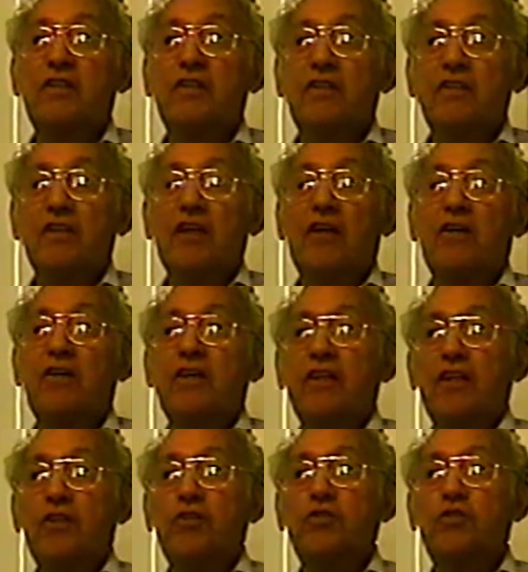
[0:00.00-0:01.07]
Yeah, he
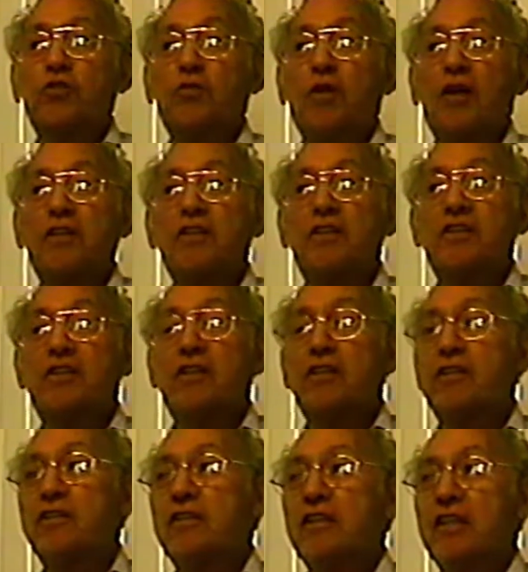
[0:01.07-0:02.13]
used to buy that
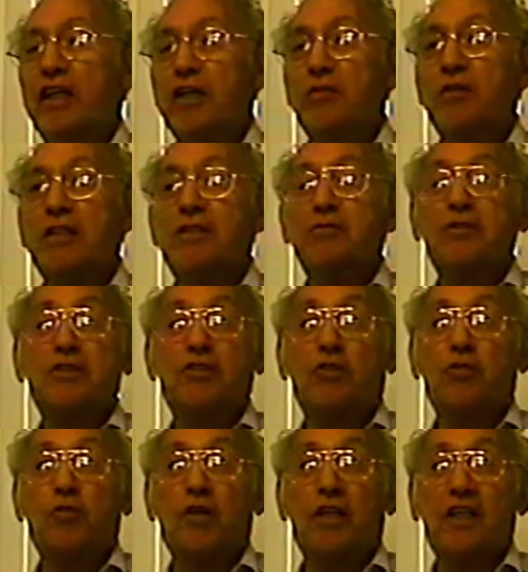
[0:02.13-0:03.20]
and make me some
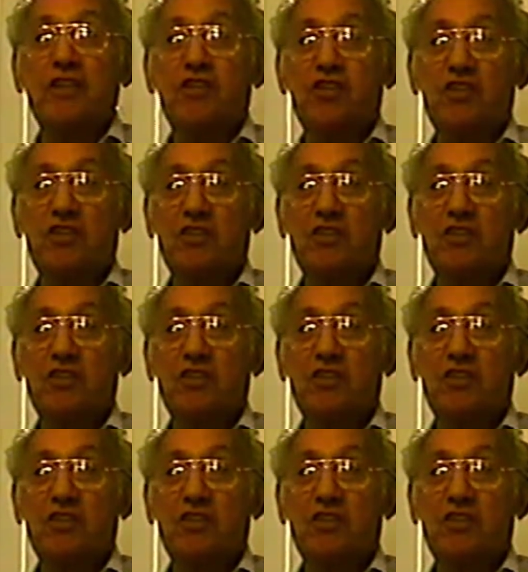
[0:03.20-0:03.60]
huaraches.